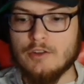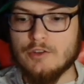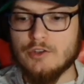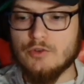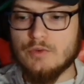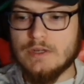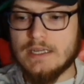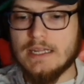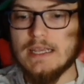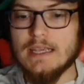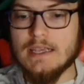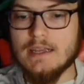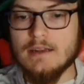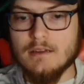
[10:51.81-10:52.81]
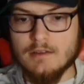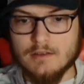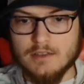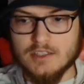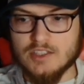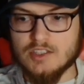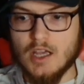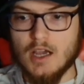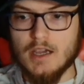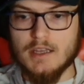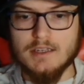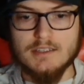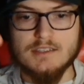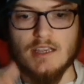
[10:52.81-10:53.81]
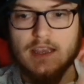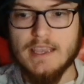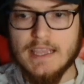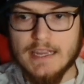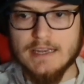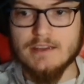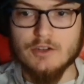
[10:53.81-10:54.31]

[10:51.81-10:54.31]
you need the sun to heat